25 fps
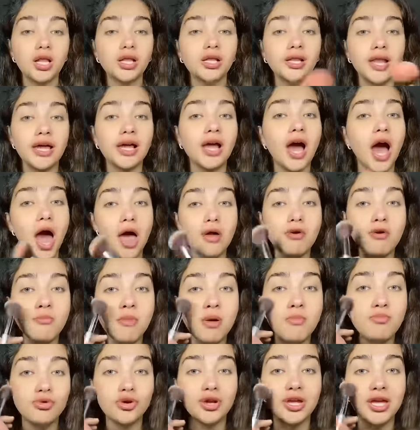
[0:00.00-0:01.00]
Like, I
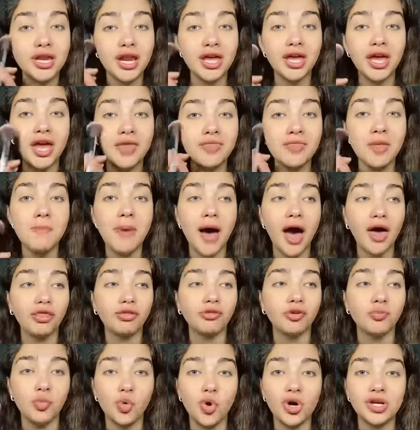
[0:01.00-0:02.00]
remember eating in the
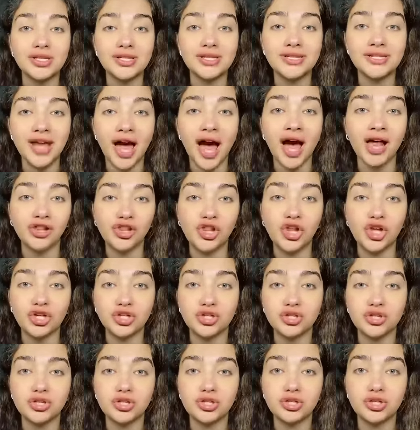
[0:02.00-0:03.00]
bathroom once at
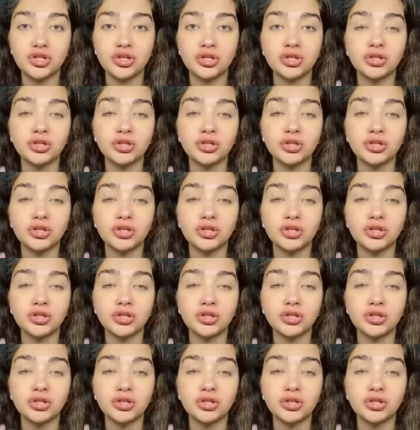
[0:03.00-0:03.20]
lunch.